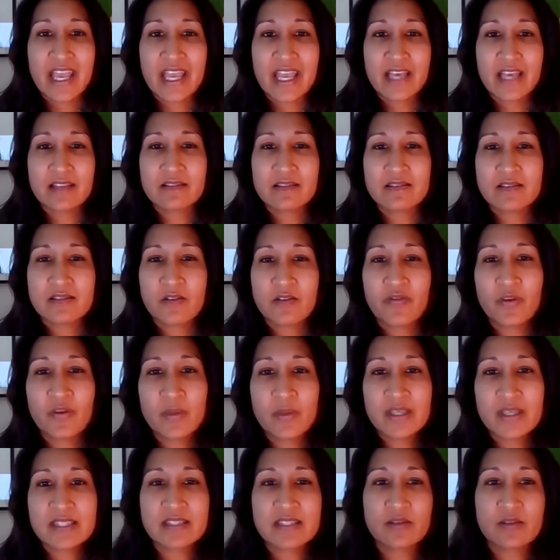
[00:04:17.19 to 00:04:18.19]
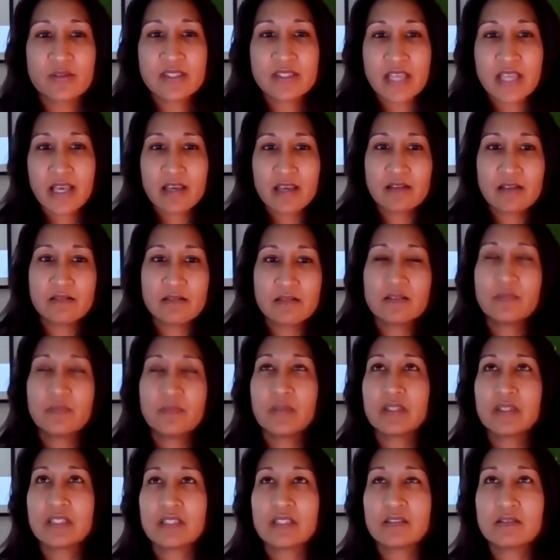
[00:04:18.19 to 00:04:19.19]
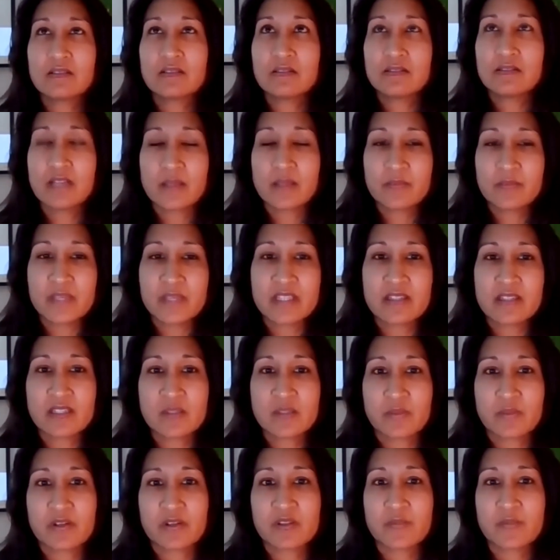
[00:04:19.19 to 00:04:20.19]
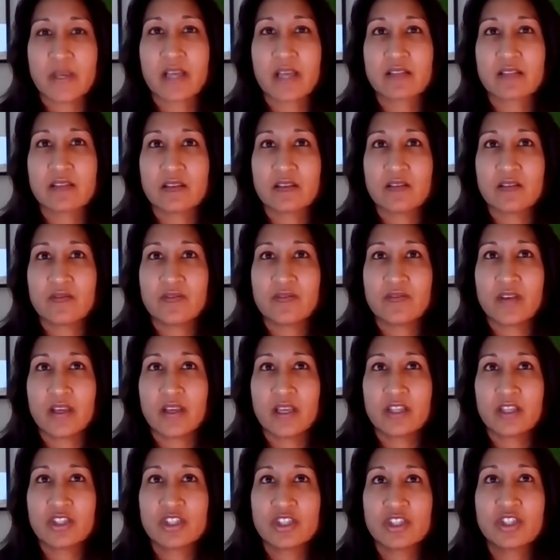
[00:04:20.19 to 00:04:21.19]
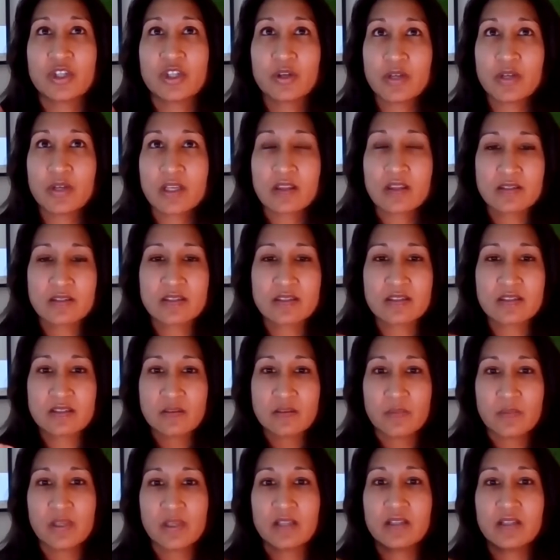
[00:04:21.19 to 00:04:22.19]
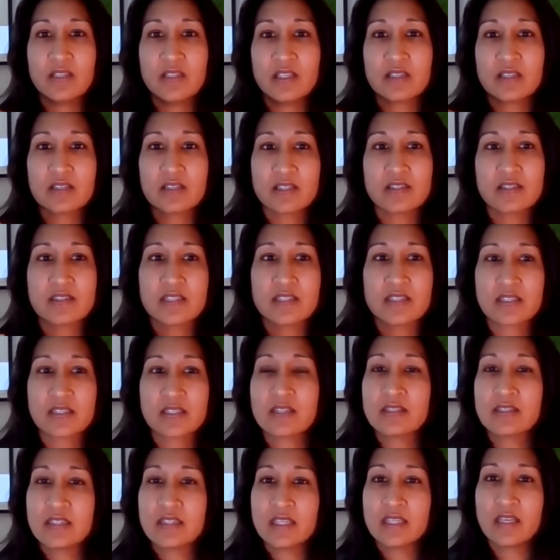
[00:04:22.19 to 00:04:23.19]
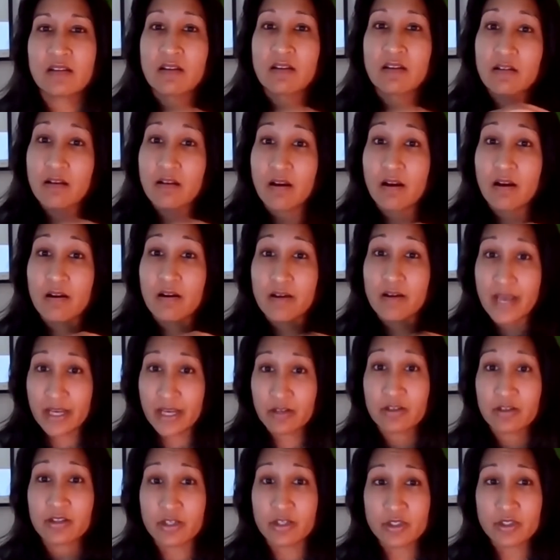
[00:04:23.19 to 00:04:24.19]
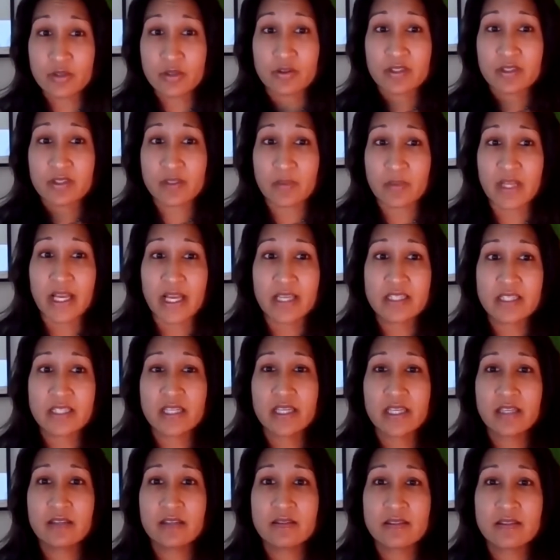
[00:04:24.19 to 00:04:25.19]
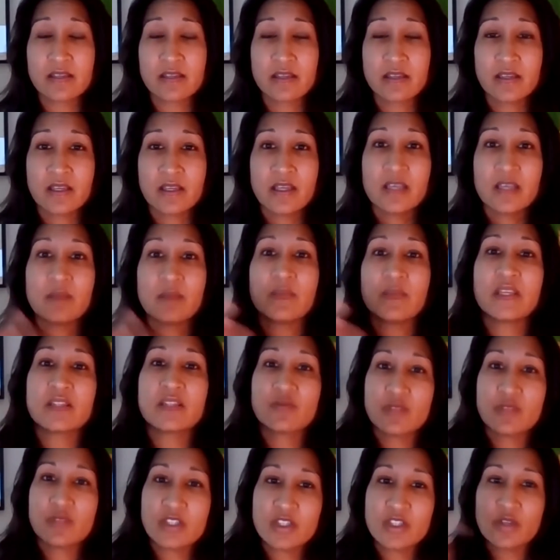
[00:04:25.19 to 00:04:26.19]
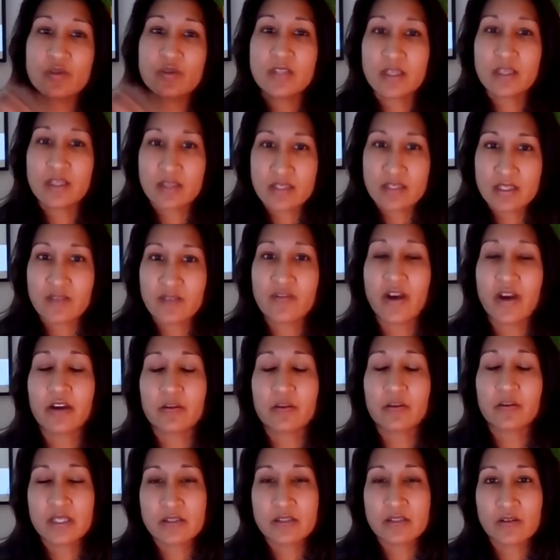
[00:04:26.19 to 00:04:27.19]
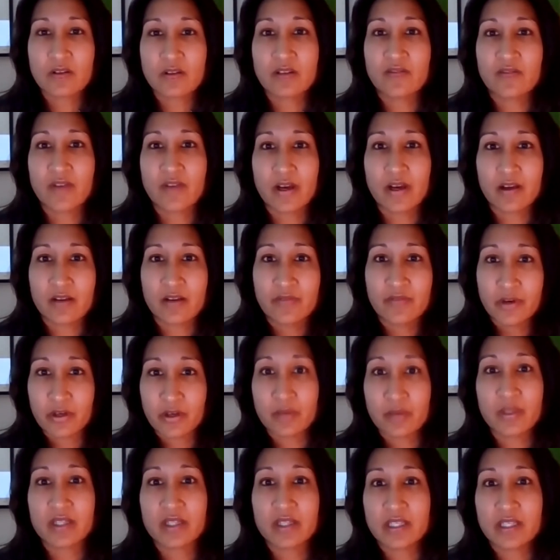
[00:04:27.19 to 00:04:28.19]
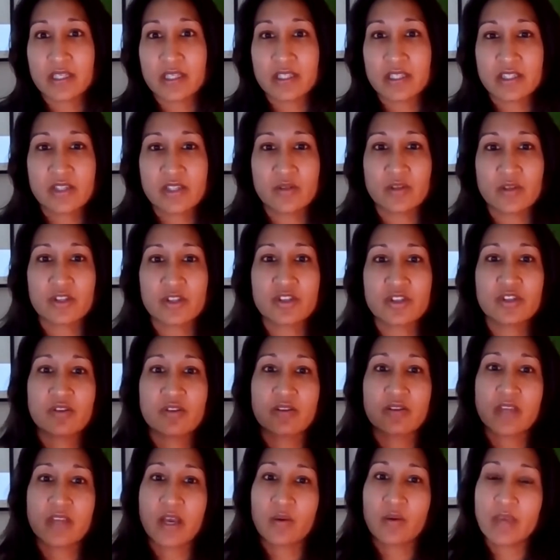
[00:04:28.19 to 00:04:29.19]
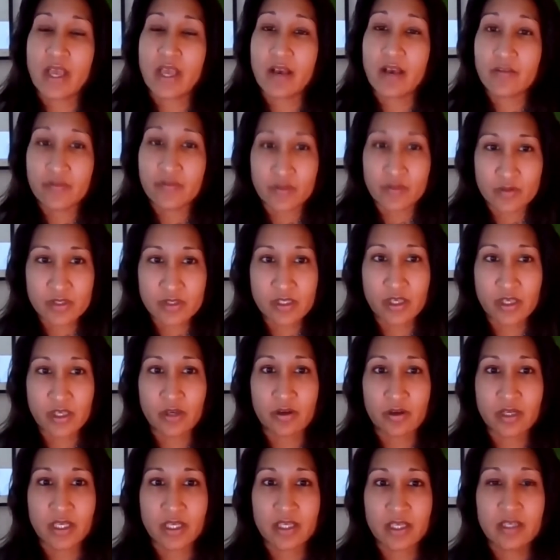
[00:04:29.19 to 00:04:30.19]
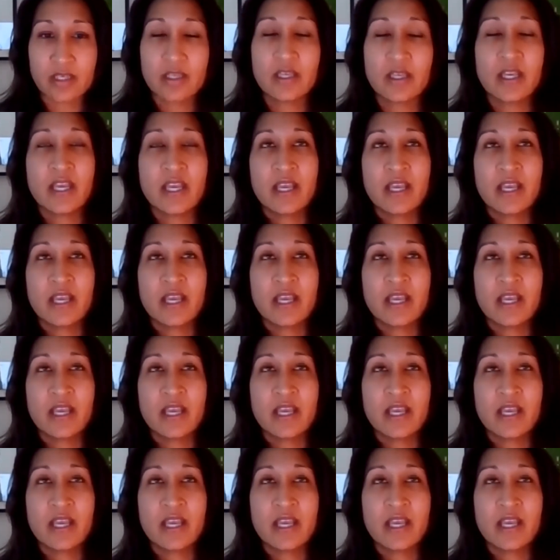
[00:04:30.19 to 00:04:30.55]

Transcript: And so from a societal, political, and business perspective, ensuring the stability and consistency in our agricultural supply chains means reducing this environmental variability to ensure that we have food security.